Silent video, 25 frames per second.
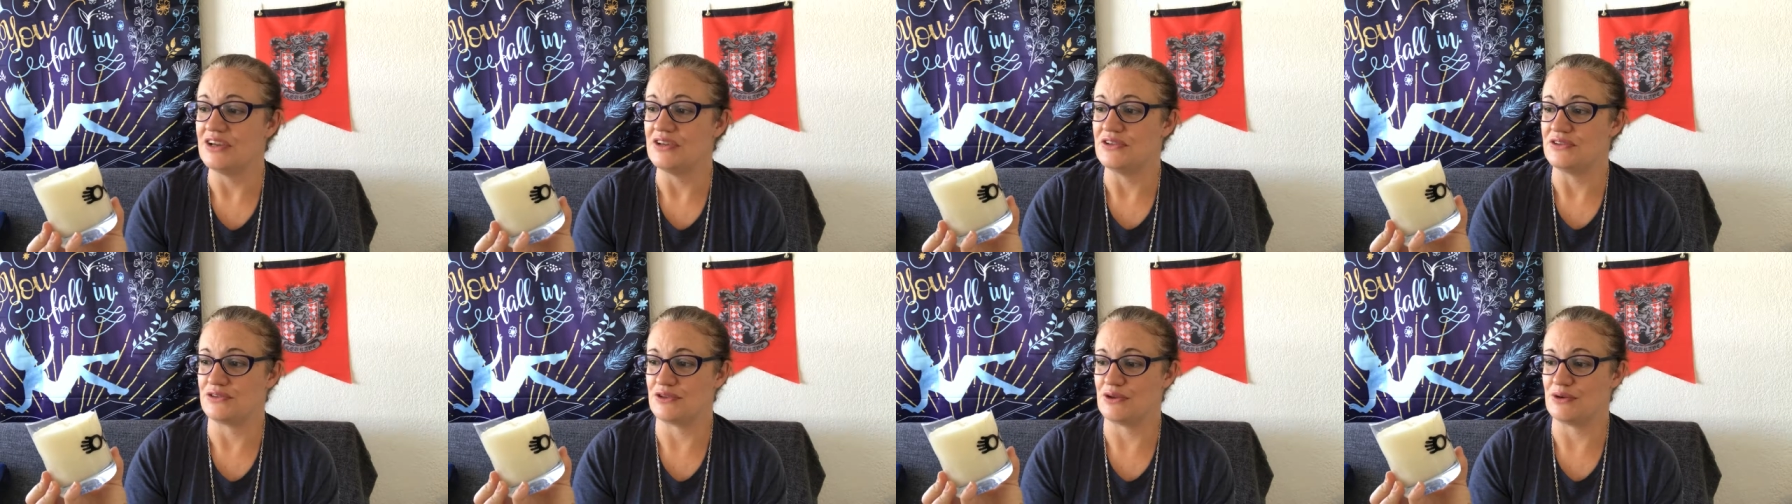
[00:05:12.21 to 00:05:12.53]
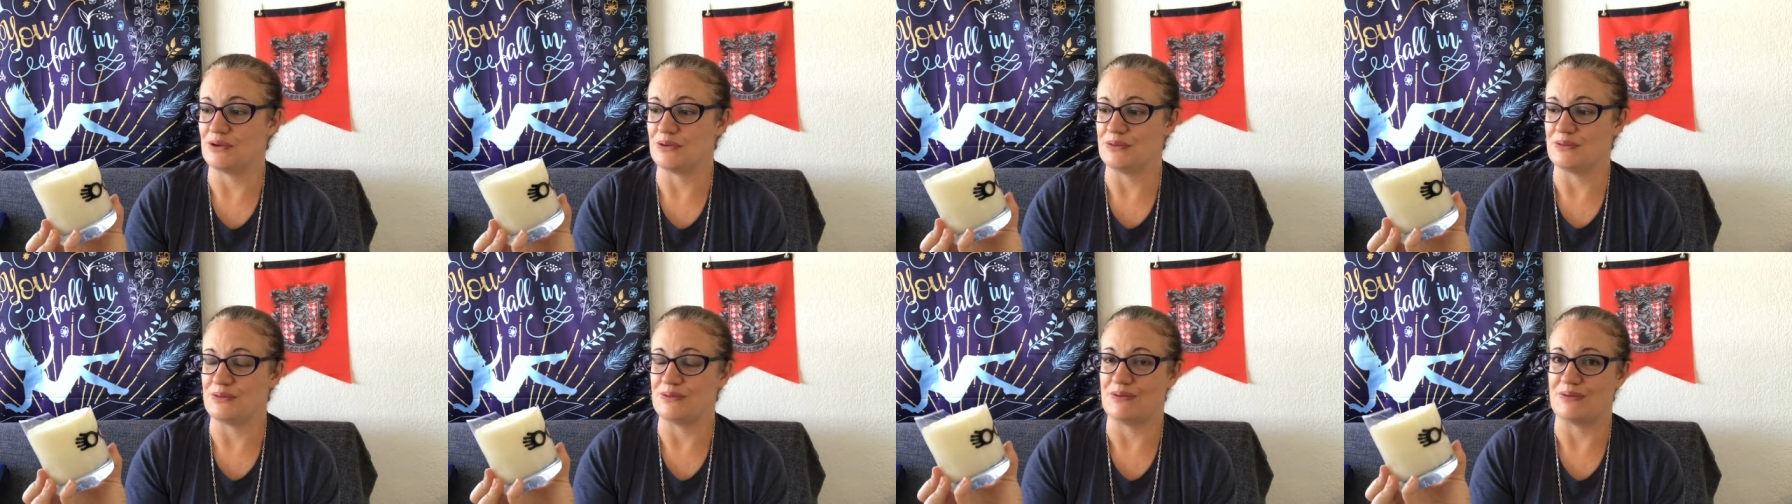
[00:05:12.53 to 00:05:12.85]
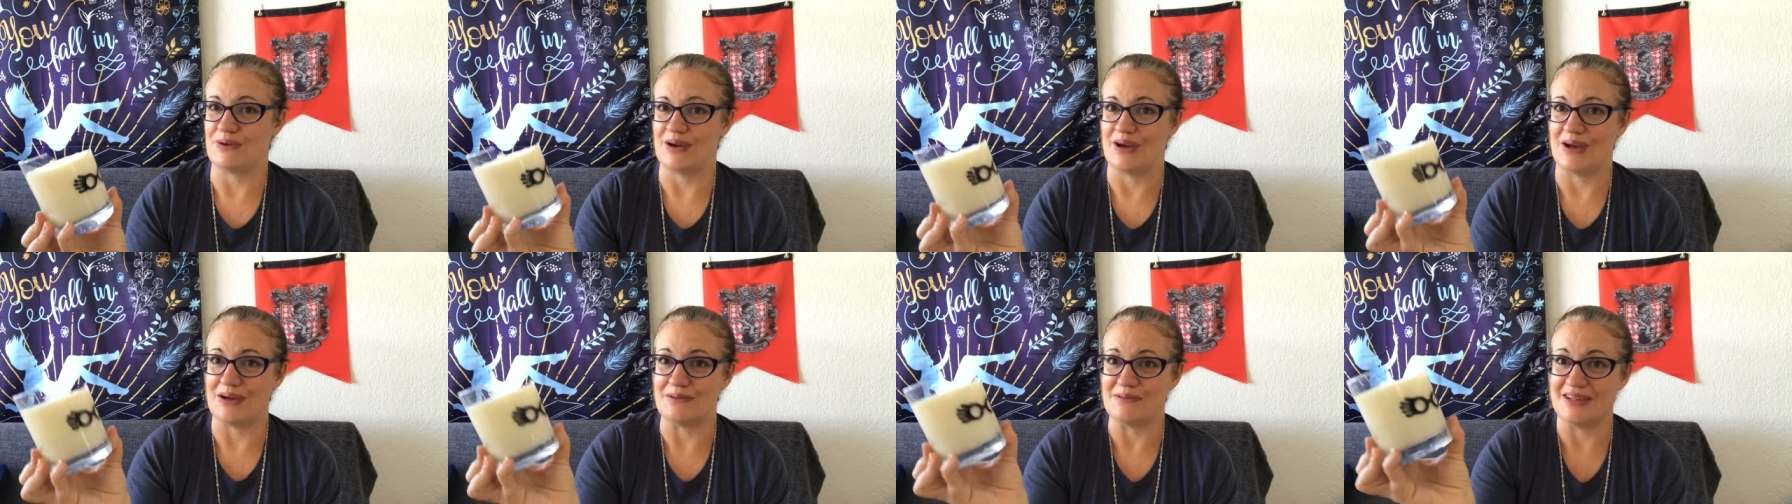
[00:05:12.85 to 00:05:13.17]
So
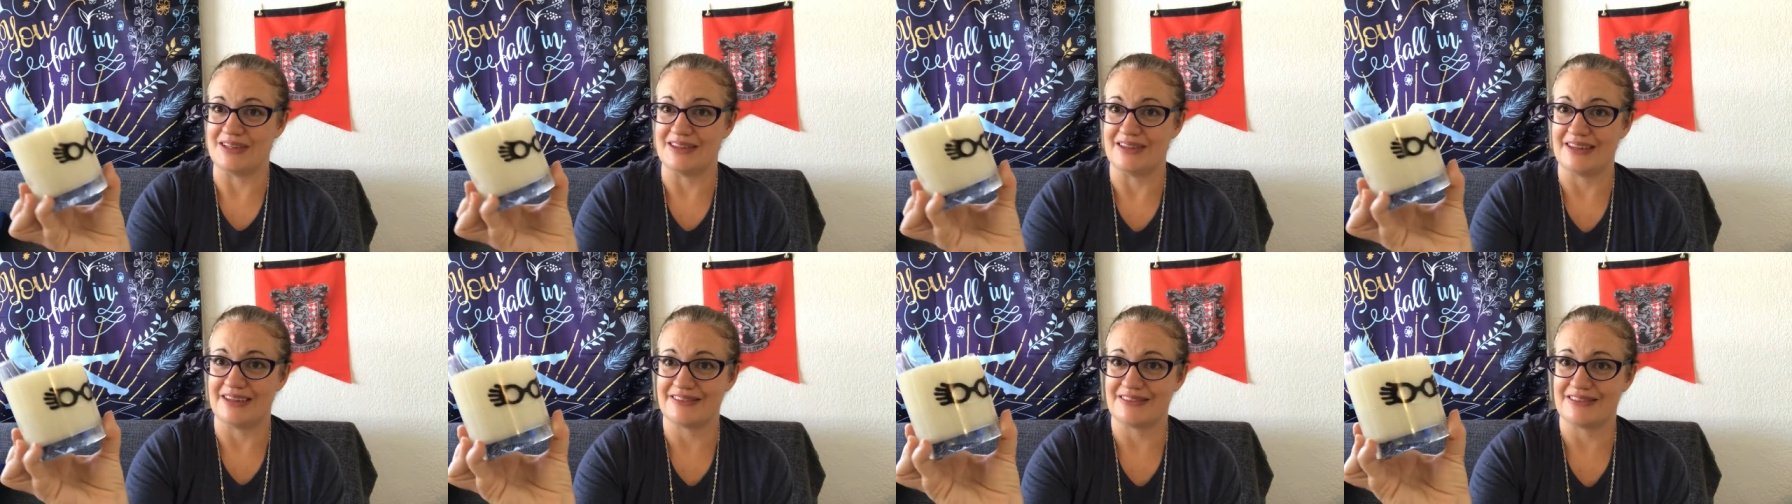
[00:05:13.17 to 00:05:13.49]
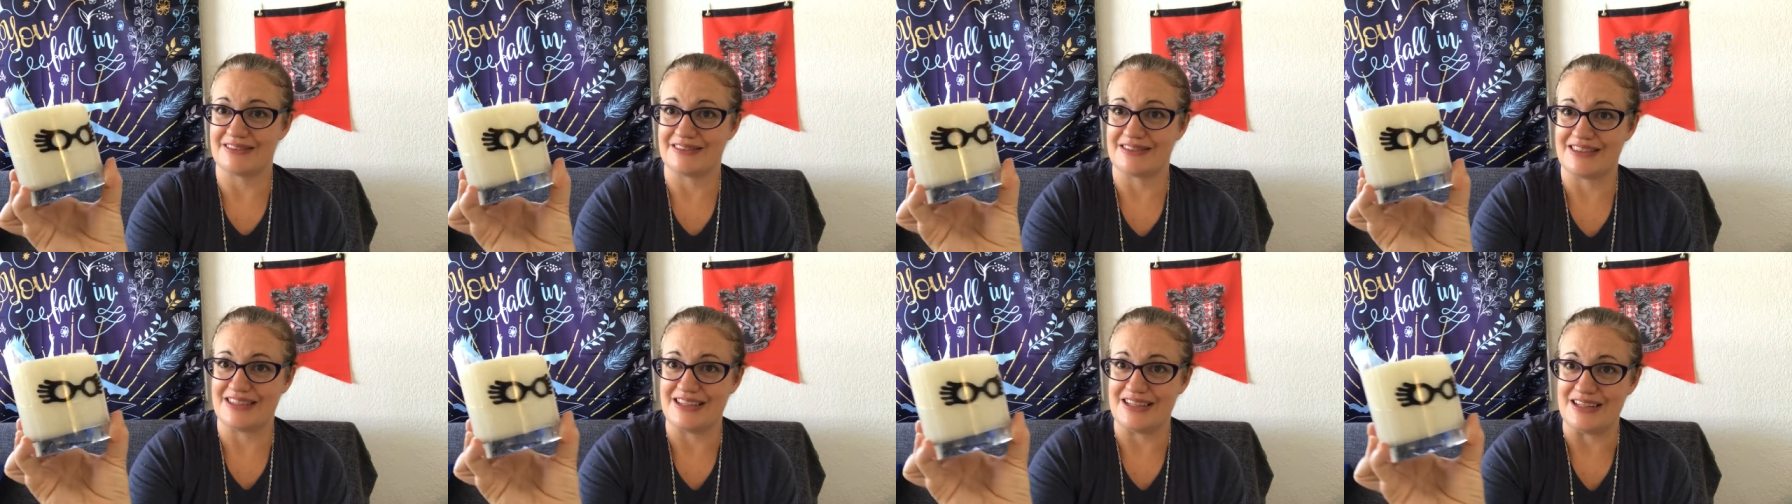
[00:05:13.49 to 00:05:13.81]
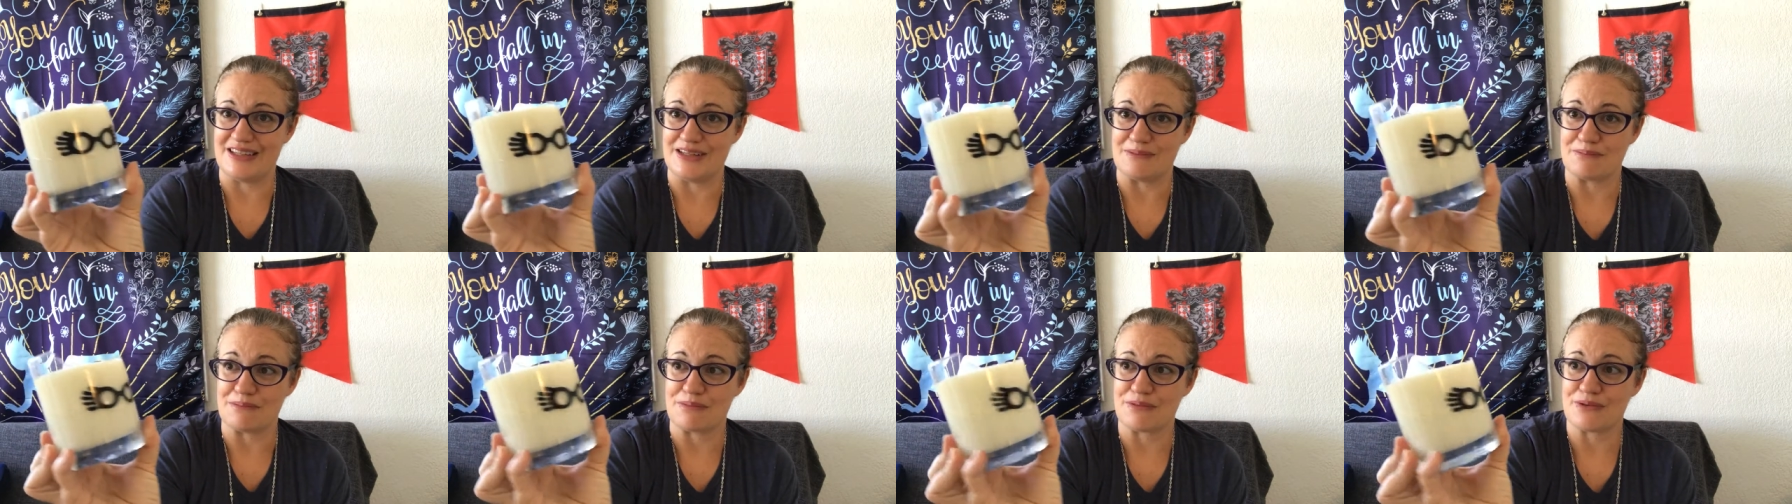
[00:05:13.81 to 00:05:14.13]
I mean, that's
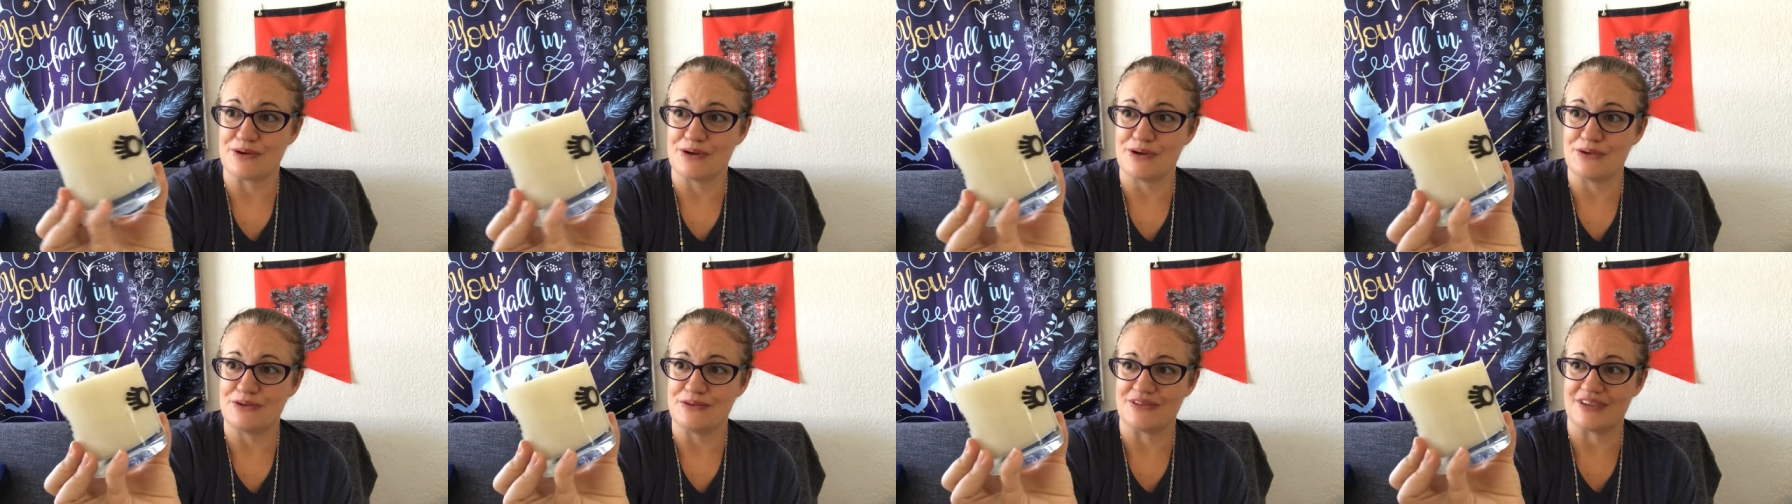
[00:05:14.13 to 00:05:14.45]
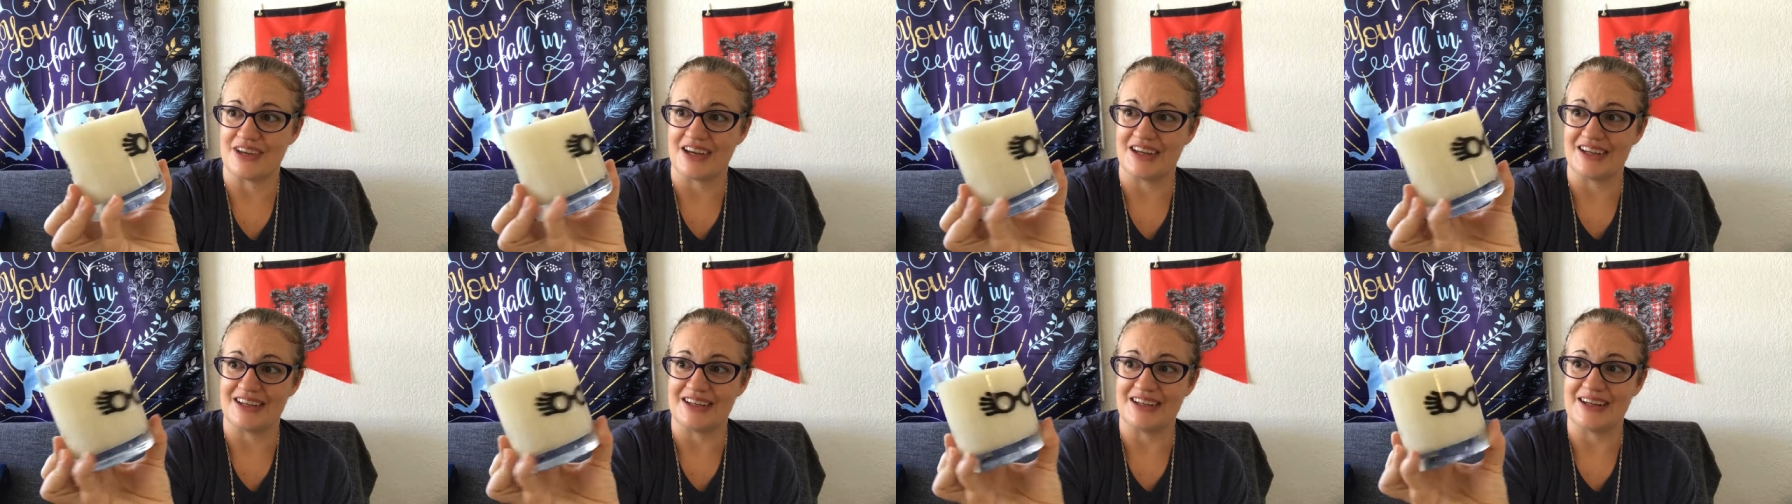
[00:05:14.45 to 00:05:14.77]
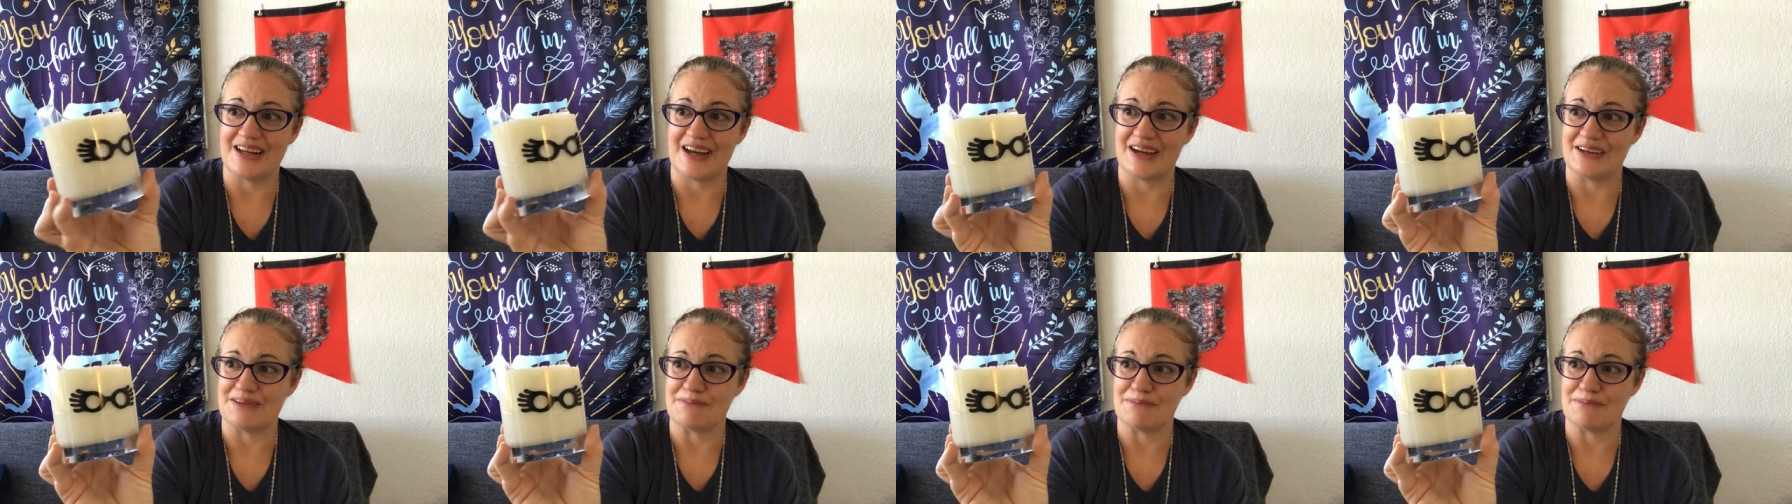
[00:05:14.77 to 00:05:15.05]
the pro side.